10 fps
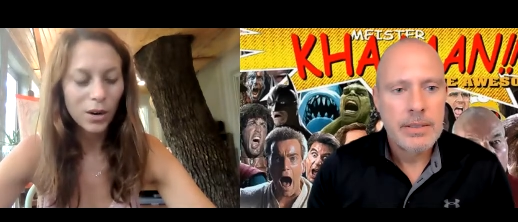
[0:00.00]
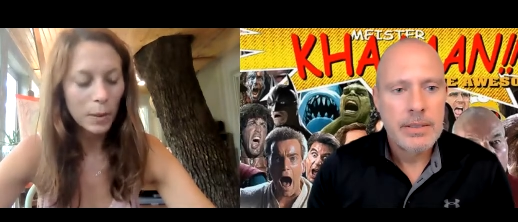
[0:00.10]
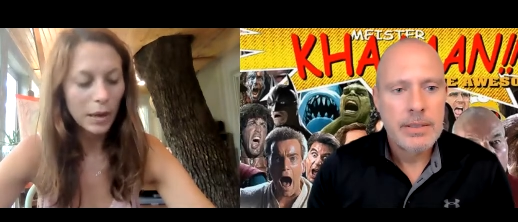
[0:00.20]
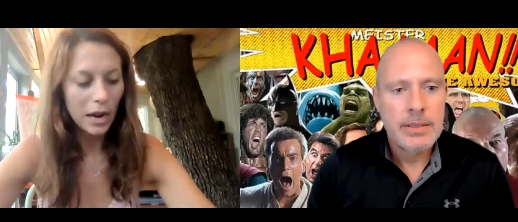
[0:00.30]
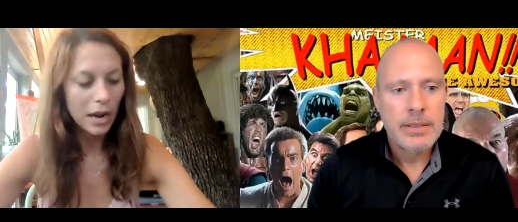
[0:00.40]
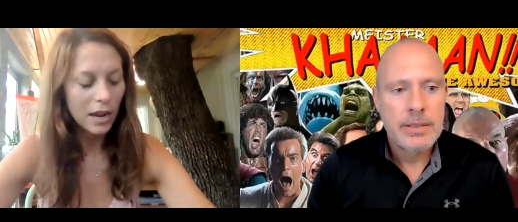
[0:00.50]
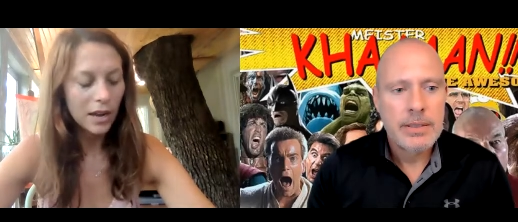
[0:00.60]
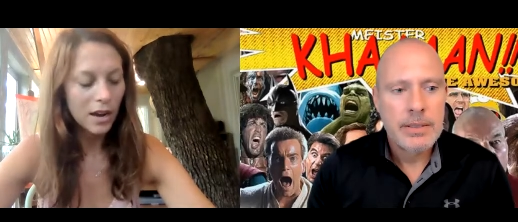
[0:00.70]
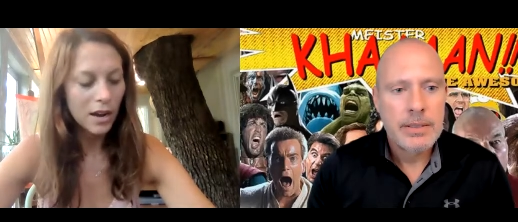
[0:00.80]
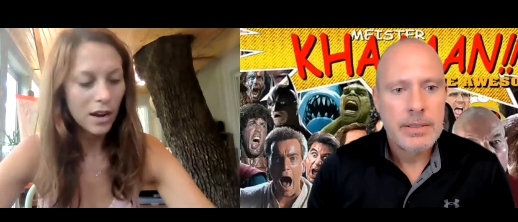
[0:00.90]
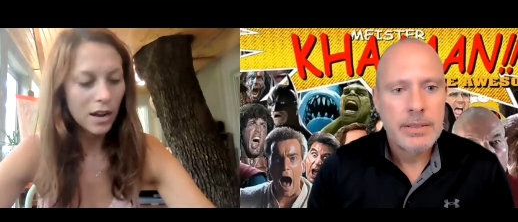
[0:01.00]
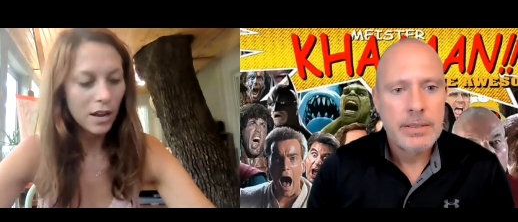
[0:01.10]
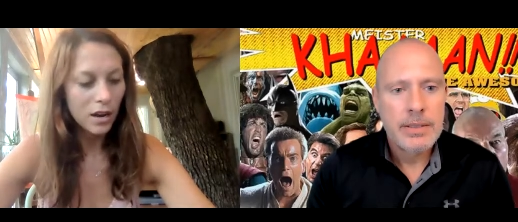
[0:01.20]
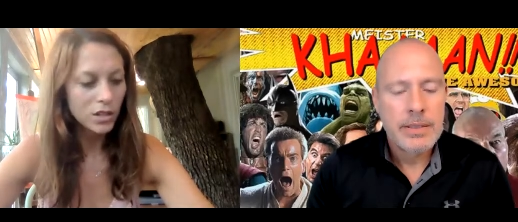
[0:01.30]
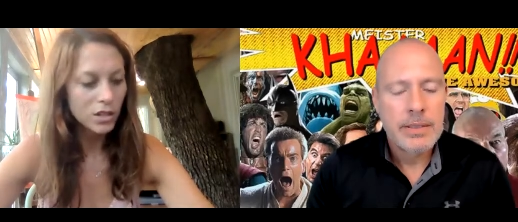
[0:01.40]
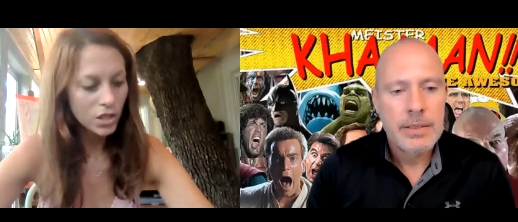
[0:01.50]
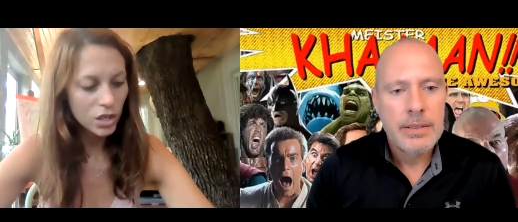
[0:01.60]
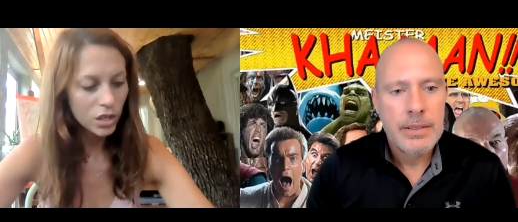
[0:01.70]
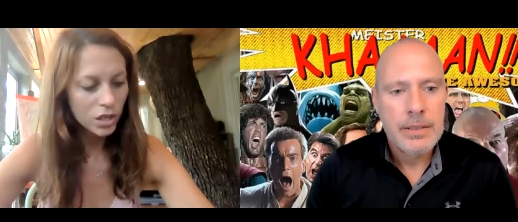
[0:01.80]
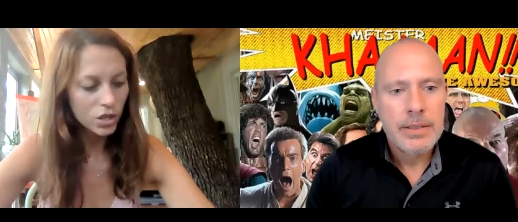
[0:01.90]
Speaker 1: but I I
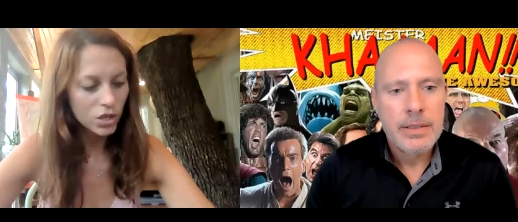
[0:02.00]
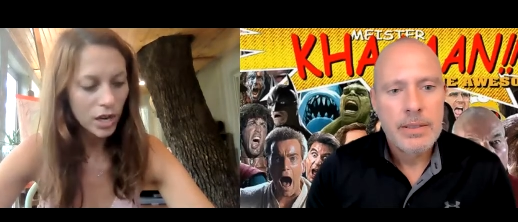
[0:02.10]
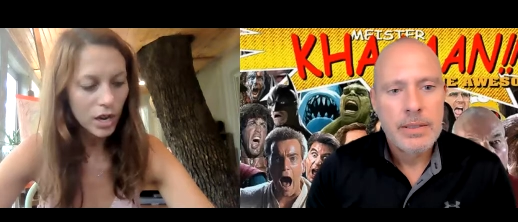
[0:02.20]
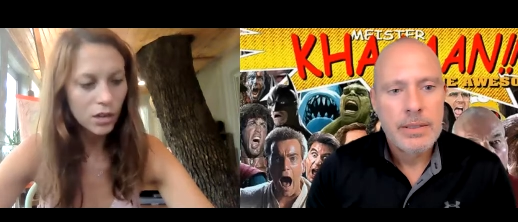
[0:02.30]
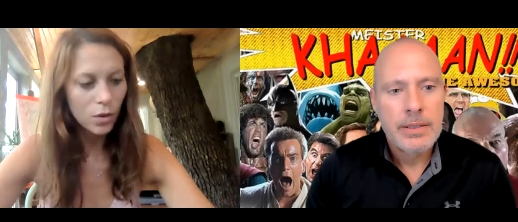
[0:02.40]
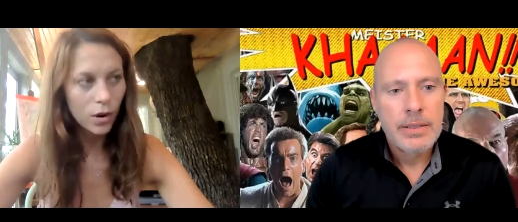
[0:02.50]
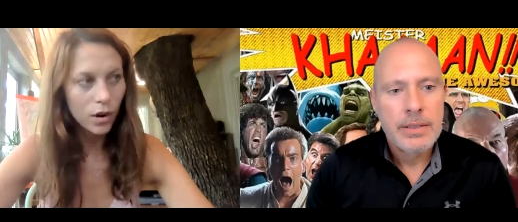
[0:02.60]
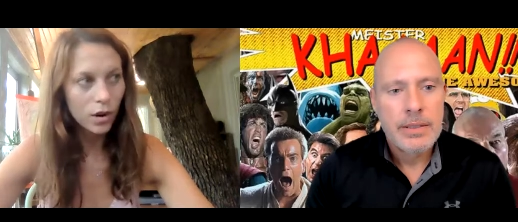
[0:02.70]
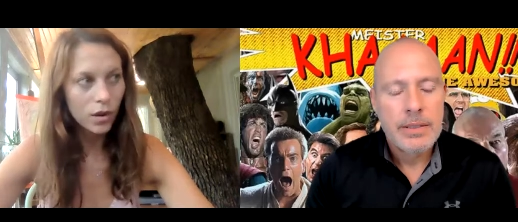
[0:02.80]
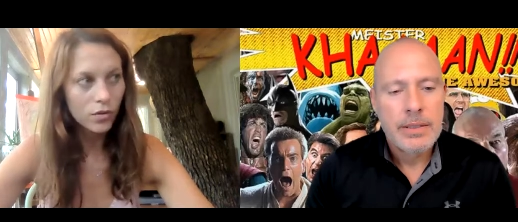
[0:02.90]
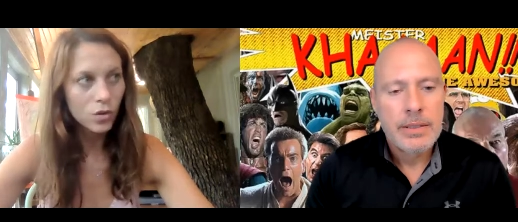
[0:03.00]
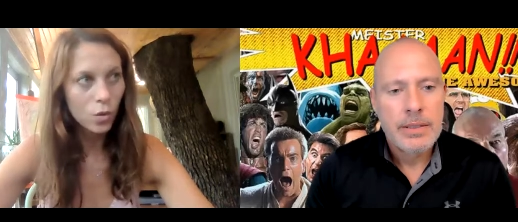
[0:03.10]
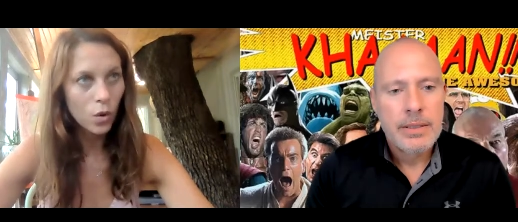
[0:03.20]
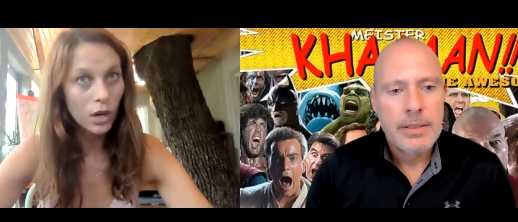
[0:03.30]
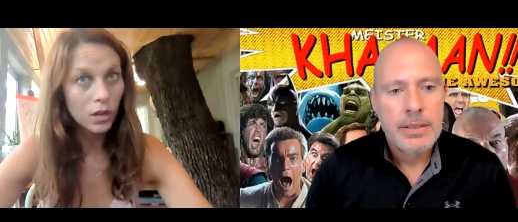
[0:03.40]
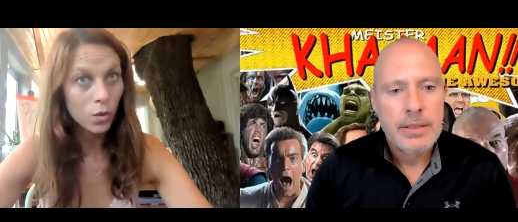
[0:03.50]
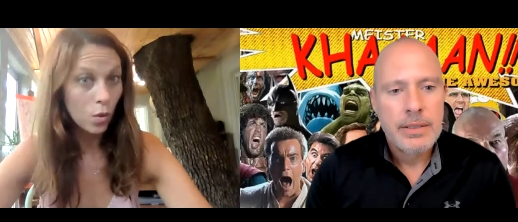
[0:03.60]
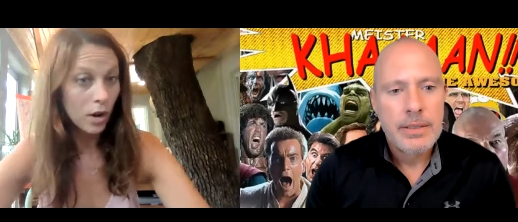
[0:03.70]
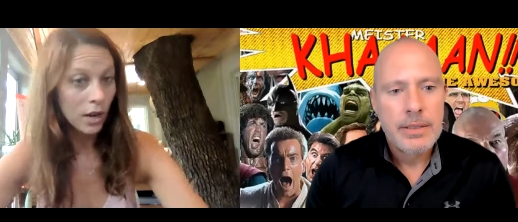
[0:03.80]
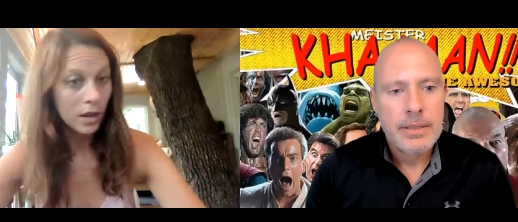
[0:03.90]
auditioned in January of
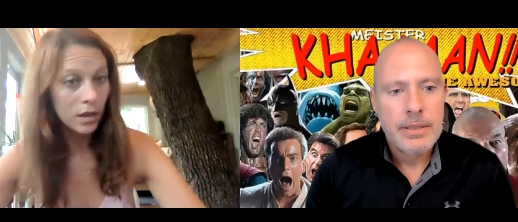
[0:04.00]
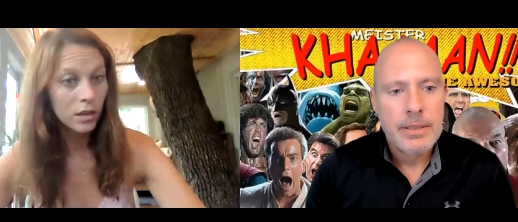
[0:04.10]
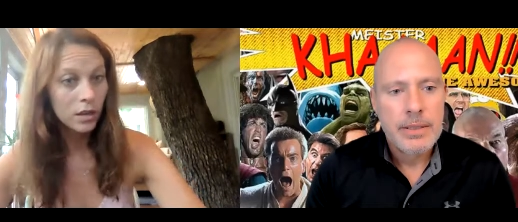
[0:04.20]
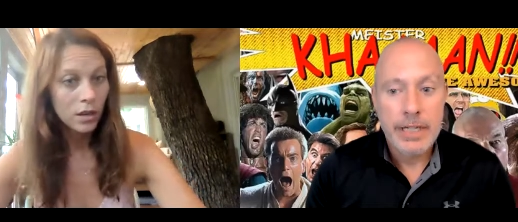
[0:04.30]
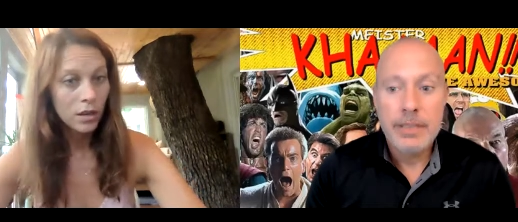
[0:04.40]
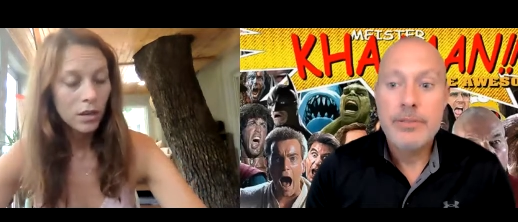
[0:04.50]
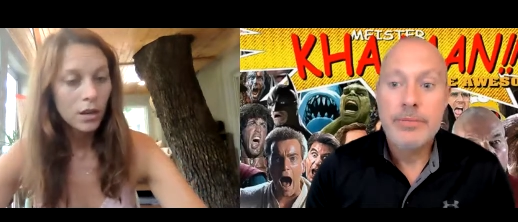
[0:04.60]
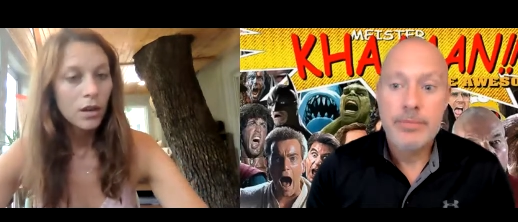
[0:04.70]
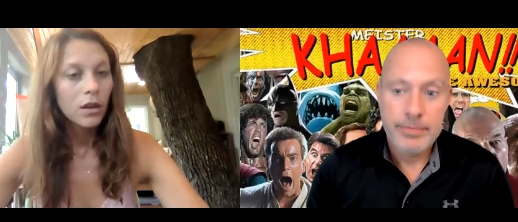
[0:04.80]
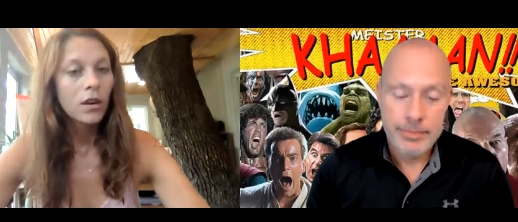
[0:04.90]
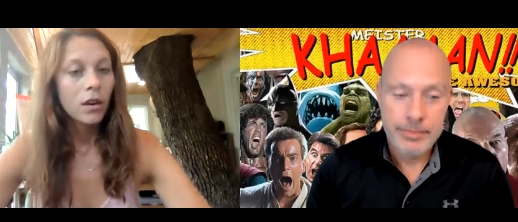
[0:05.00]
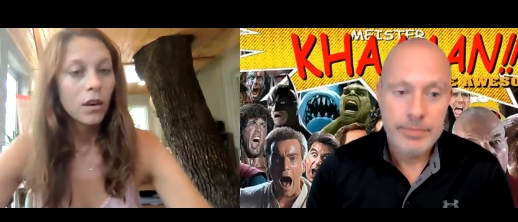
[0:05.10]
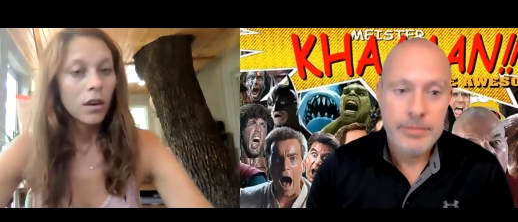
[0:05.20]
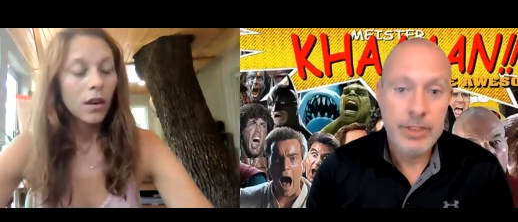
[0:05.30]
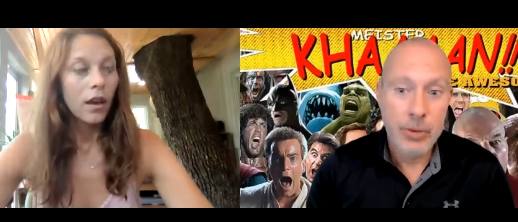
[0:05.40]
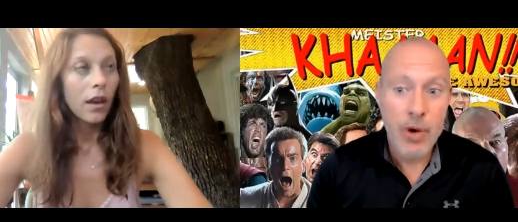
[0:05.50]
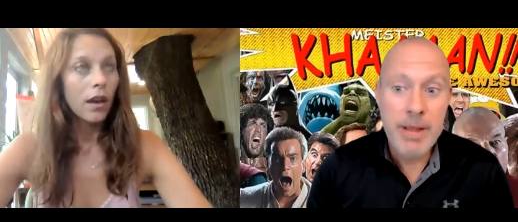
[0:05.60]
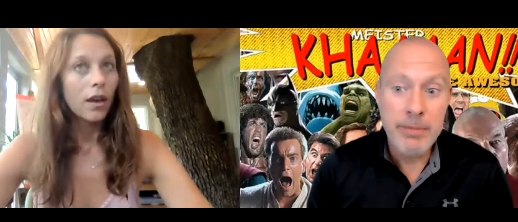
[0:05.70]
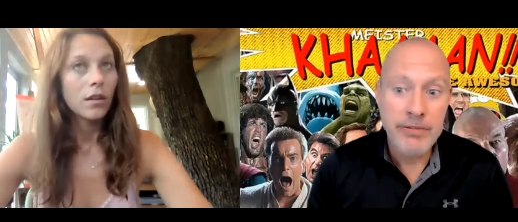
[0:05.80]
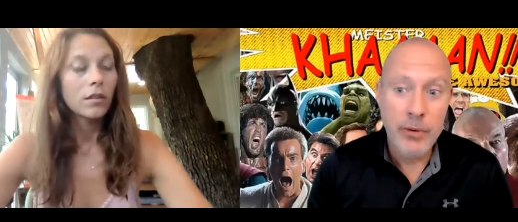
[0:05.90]
2020.
Speaker 2: Yeah. So
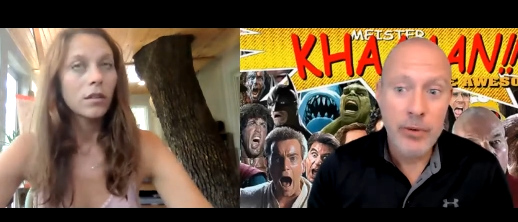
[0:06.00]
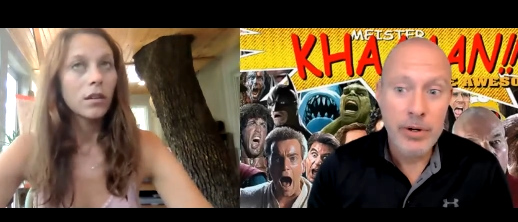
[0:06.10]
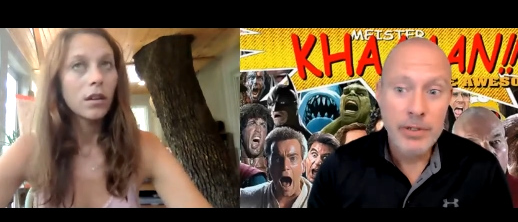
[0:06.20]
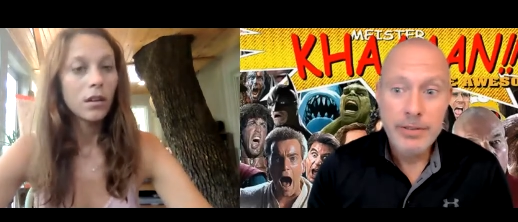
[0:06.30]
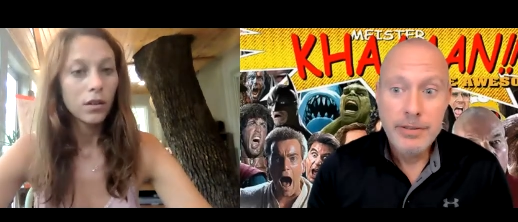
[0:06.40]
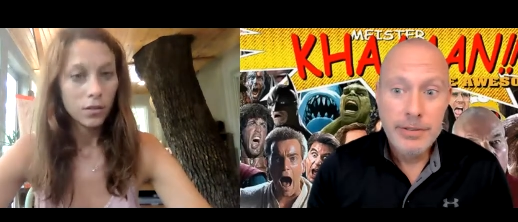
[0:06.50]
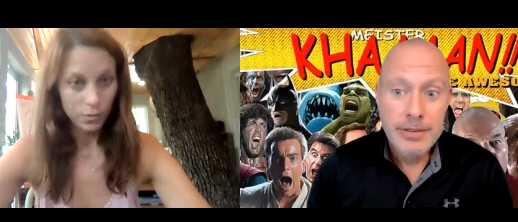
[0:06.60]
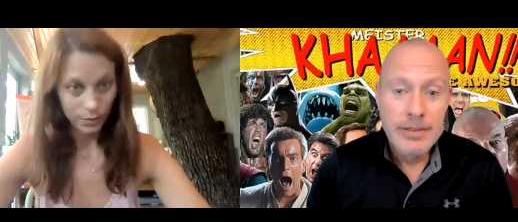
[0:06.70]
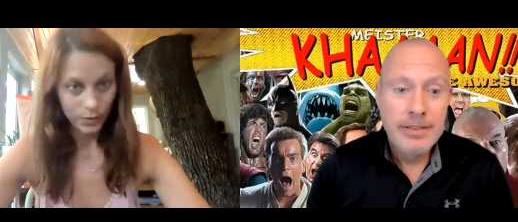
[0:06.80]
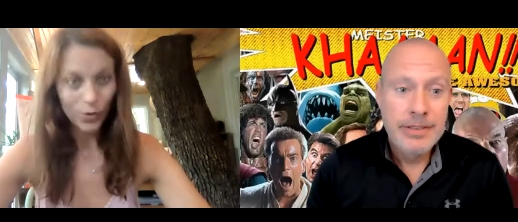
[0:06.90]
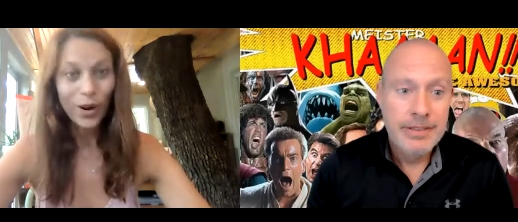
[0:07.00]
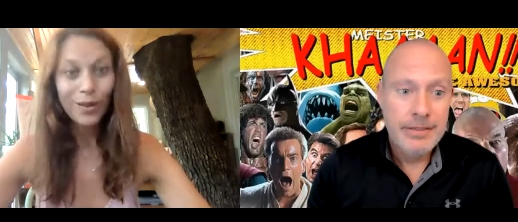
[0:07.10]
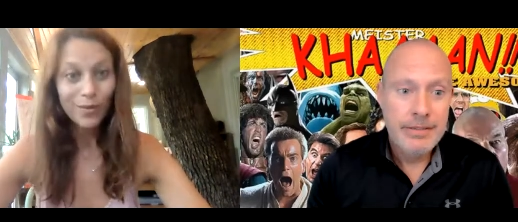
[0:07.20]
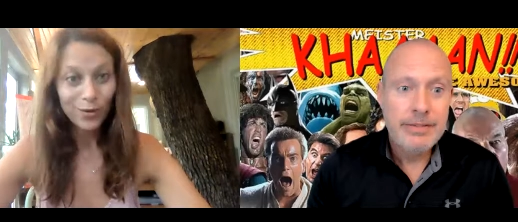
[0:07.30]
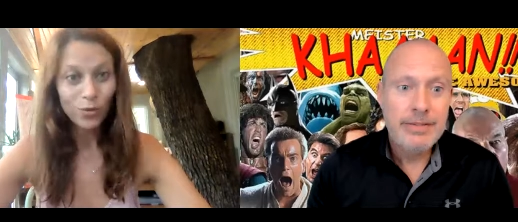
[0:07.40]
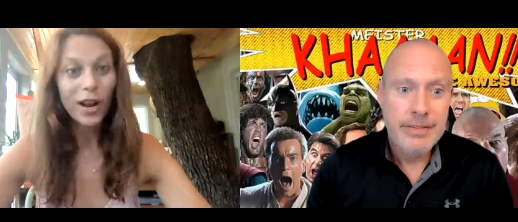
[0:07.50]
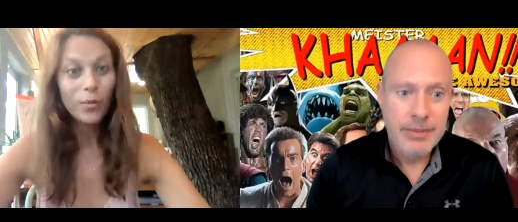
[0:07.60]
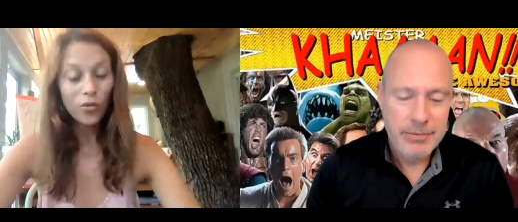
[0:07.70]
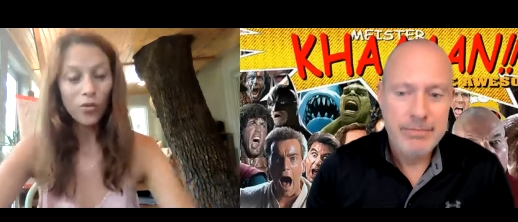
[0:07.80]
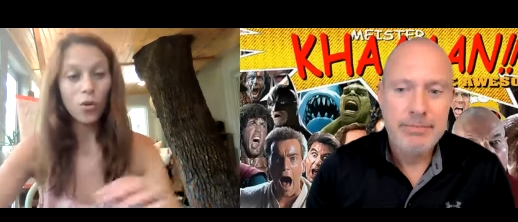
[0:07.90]
and right before.
Speaker 1: Right, right
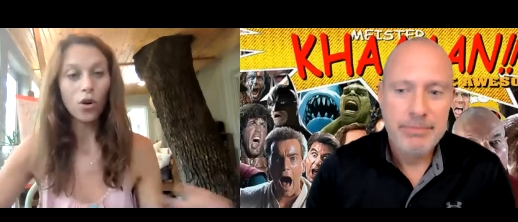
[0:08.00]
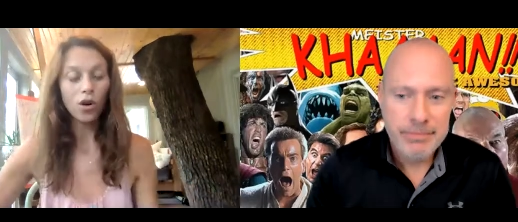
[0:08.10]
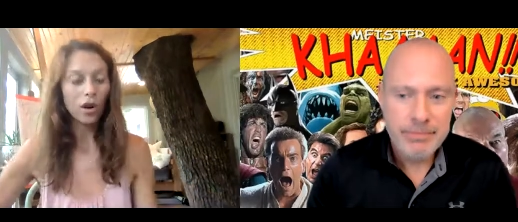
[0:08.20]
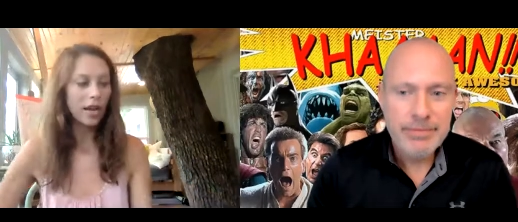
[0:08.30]
before,